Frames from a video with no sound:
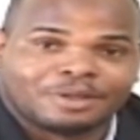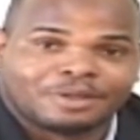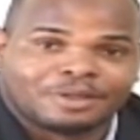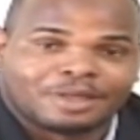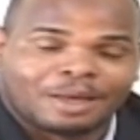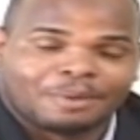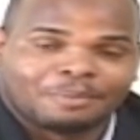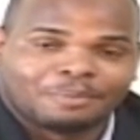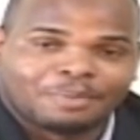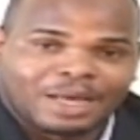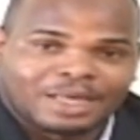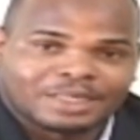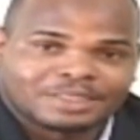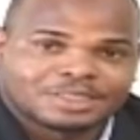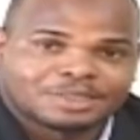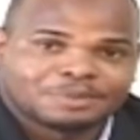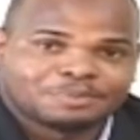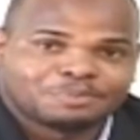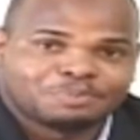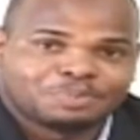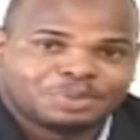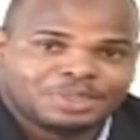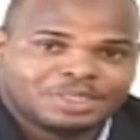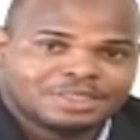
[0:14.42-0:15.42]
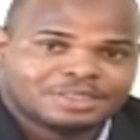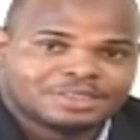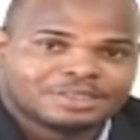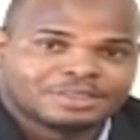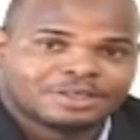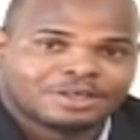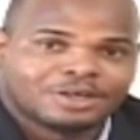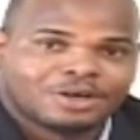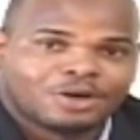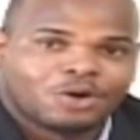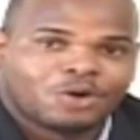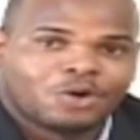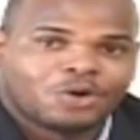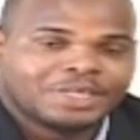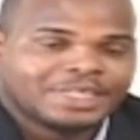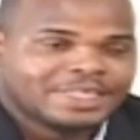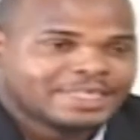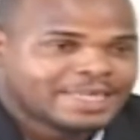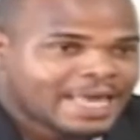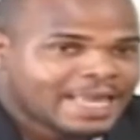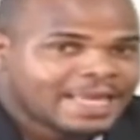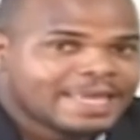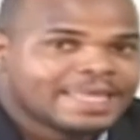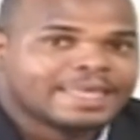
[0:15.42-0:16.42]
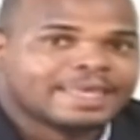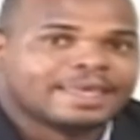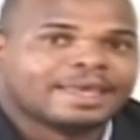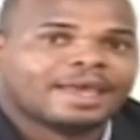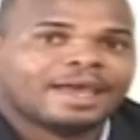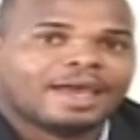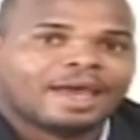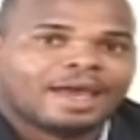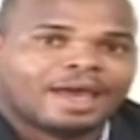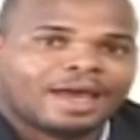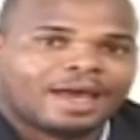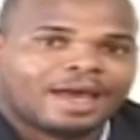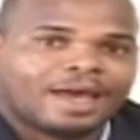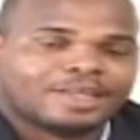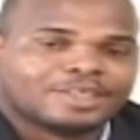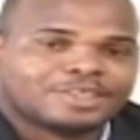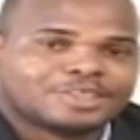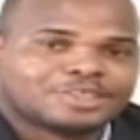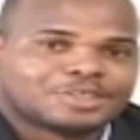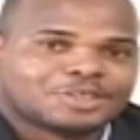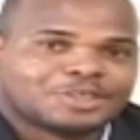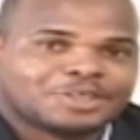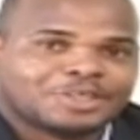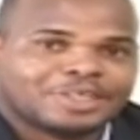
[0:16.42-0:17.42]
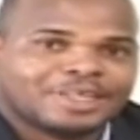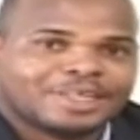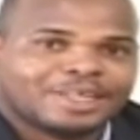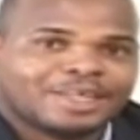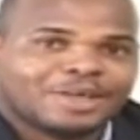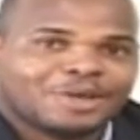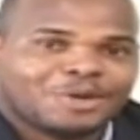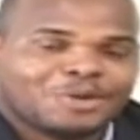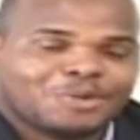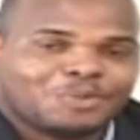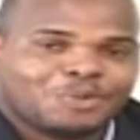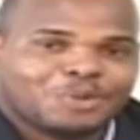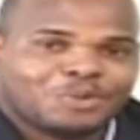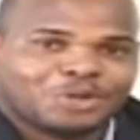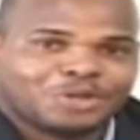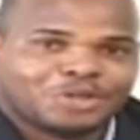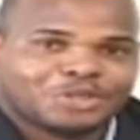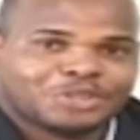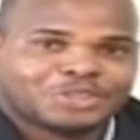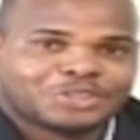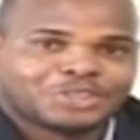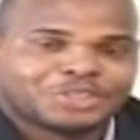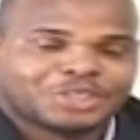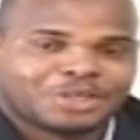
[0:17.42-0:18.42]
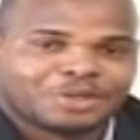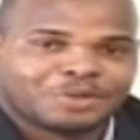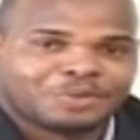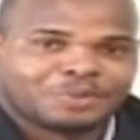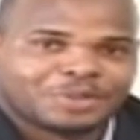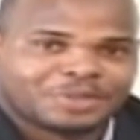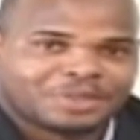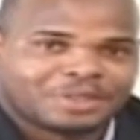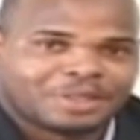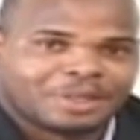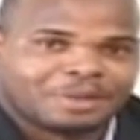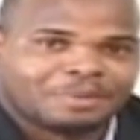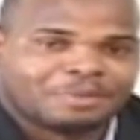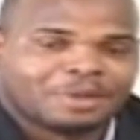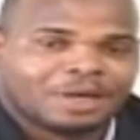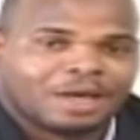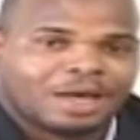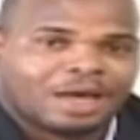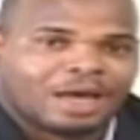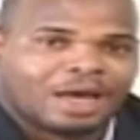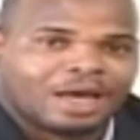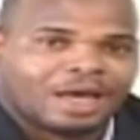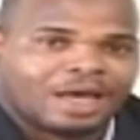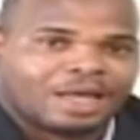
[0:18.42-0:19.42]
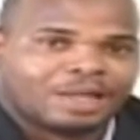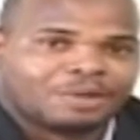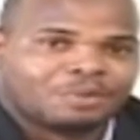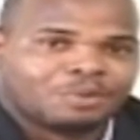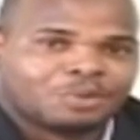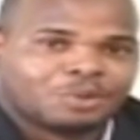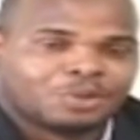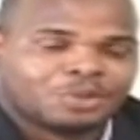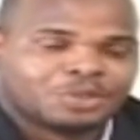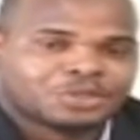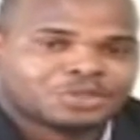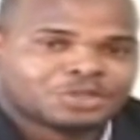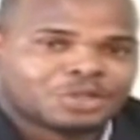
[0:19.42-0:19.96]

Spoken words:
Ambassador Peter Oyedele. And certainly we want to share with him and we want to